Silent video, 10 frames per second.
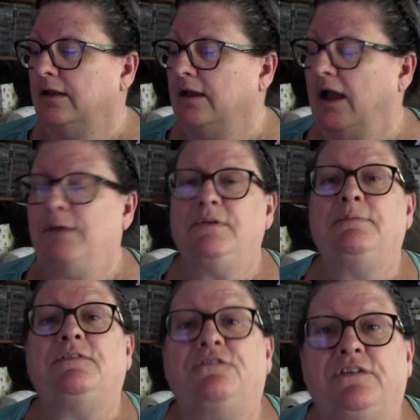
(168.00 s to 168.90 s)
I'm going to
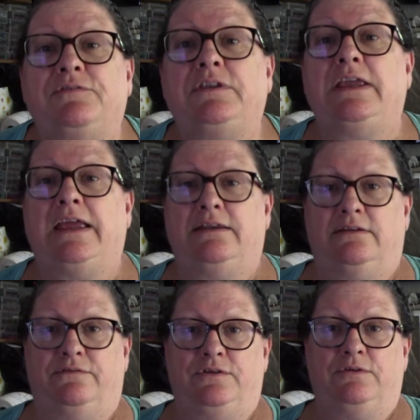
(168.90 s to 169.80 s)
be 58 in
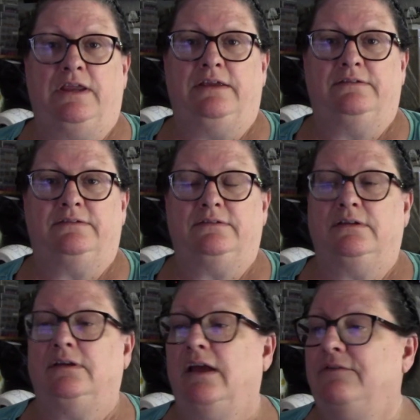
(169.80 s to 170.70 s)
a few days.
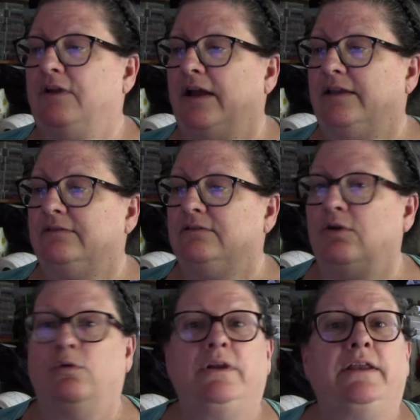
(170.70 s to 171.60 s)
I've got
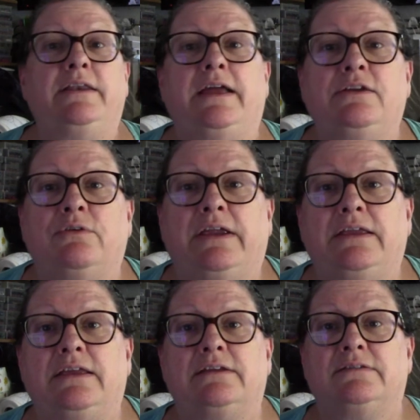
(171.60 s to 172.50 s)
going on 9
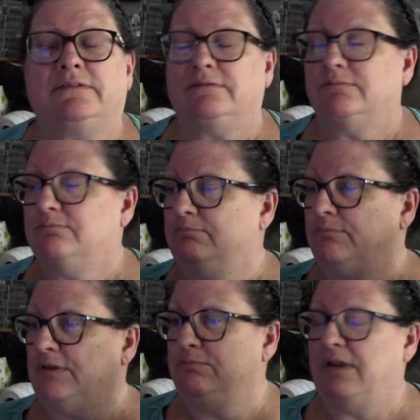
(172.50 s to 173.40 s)
grandkids.
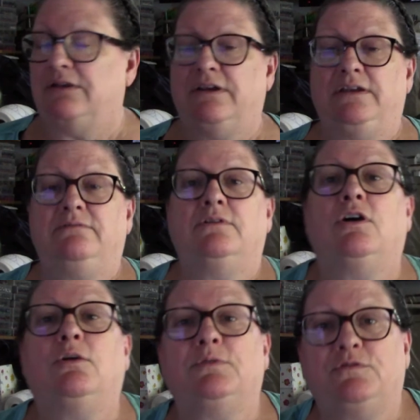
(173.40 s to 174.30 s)
Been married
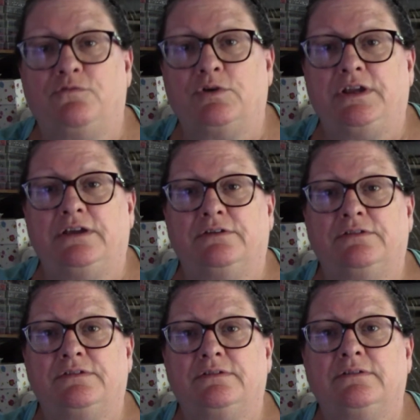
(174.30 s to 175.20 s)
almost 40
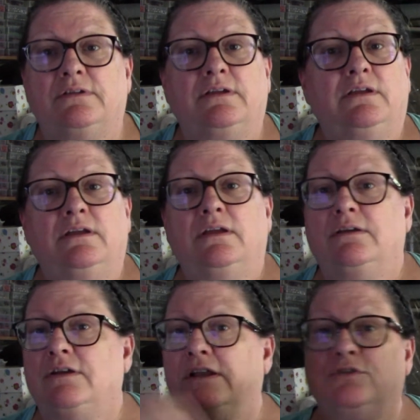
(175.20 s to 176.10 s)
years.
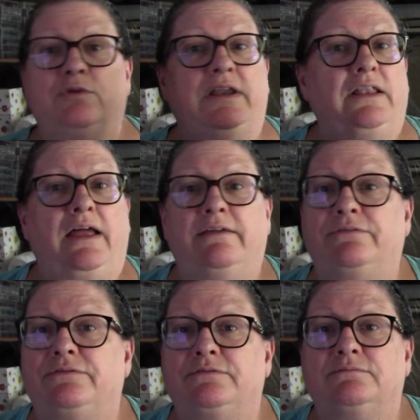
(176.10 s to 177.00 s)
Got a great
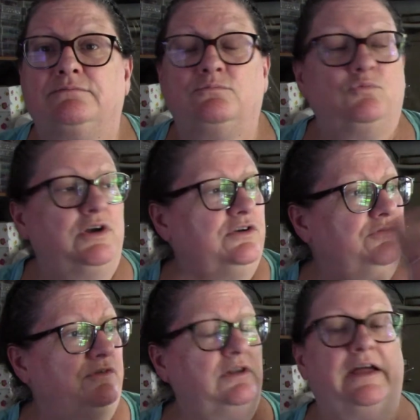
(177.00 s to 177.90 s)
life.
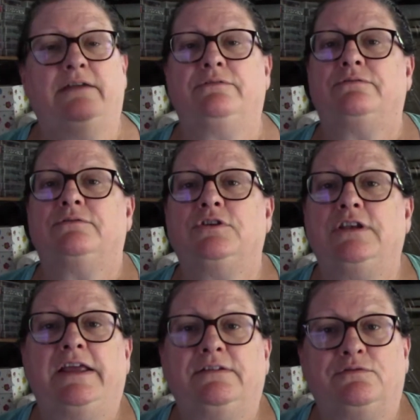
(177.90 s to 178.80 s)
Wonderful life.
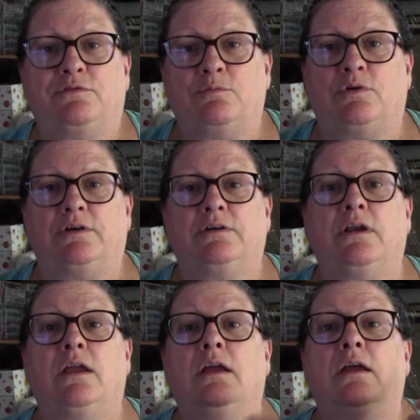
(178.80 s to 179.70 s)
Couldn't ask for more.
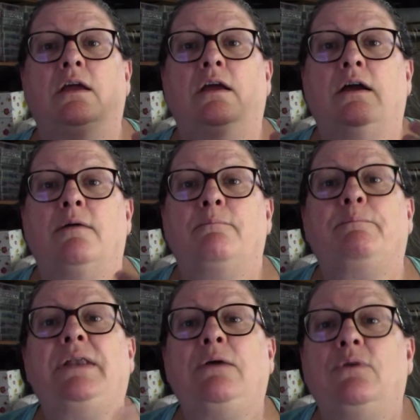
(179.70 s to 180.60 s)

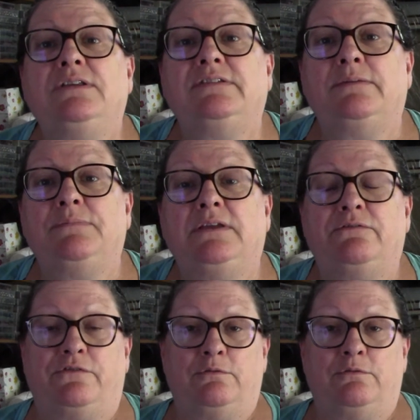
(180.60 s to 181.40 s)
But I want something for